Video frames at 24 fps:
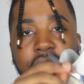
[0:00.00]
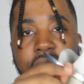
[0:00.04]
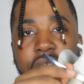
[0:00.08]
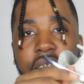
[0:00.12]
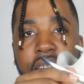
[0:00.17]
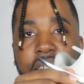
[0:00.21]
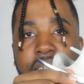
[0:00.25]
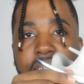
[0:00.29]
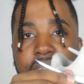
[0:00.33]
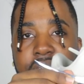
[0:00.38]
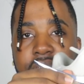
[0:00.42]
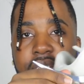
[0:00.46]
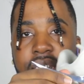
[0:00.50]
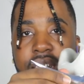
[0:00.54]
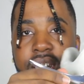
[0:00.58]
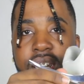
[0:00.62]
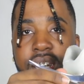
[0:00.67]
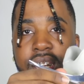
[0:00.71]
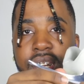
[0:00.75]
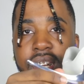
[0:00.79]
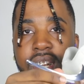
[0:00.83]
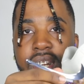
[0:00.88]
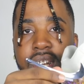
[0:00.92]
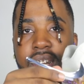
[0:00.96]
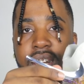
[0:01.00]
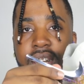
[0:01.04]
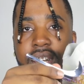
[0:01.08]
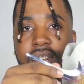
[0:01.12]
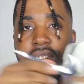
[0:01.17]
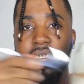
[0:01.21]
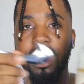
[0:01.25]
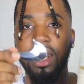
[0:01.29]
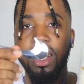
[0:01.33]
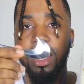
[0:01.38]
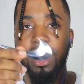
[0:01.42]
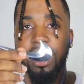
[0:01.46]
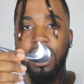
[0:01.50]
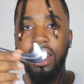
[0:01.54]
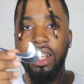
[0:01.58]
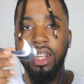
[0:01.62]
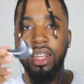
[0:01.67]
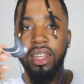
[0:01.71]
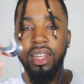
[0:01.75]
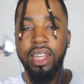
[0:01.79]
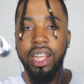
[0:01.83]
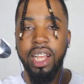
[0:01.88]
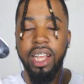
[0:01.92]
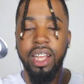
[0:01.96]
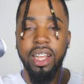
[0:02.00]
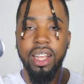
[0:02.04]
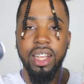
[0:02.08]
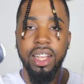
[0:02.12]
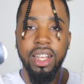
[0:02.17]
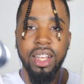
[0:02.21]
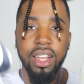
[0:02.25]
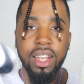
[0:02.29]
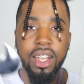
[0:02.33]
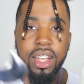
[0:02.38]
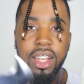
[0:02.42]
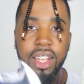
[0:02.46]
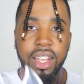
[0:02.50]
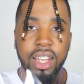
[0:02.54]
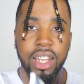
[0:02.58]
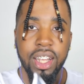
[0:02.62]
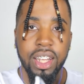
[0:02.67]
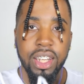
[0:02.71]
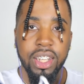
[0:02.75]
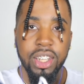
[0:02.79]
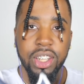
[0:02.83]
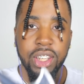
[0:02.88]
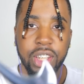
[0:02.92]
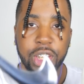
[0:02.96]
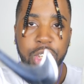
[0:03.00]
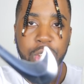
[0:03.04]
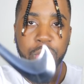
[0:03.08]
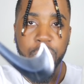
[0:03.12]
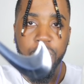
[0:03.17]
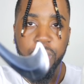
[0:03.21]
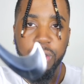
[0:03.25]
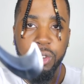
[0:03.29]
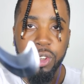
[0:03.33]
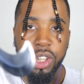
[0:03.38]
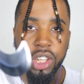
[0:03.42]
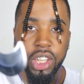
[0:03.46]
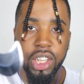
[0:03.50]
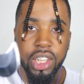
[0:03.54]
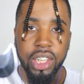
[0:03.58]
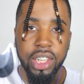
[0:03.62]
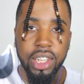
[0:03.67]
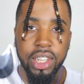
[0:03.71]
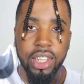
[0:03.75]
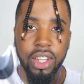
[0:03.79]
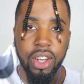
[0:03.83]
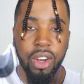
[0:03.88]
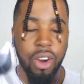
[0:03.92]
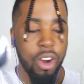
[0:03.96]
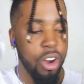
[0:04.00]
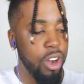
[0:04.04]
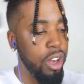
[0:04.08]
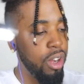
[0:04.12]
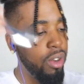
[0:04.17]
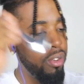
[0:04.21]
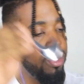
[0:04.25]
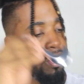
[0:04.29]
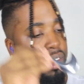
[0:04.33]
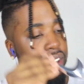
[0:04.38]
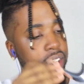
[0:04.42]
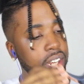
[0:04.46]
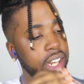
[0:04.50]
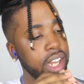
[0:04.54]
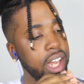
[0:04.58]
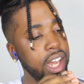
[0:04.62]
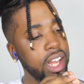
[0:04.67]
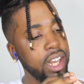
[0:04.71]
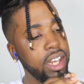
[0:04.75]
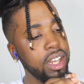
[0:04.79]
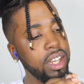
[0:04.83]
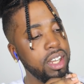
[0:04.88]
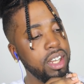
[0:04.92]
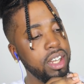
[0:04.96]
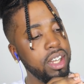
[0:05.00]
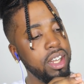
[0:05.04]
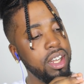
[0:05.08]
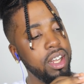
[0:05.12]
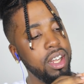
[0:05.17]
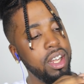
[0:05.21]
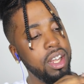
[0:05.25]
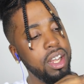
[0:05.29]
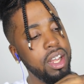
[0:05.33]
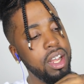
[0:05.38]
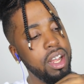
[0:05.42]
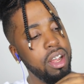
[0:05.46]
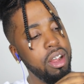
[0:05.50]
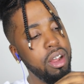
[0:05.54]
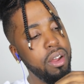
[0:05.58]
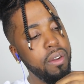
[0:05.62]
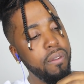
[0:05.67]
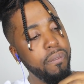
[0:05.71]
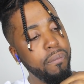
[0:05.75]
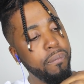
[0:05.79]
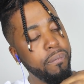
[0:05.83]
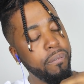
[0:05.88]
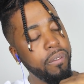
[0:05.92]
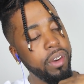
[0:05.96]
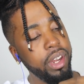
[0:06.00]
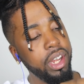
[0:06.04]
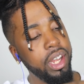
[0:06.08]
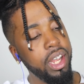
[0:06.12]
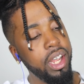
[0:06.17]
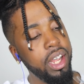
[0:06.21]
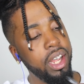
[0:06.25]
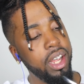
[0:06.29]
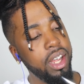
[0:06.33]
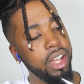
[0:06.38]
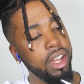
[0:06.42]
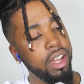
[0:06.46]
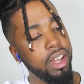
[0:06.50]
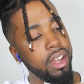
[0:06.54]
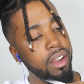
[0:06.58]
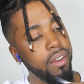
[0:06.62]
you can actually take the swooshes off and kind of freak it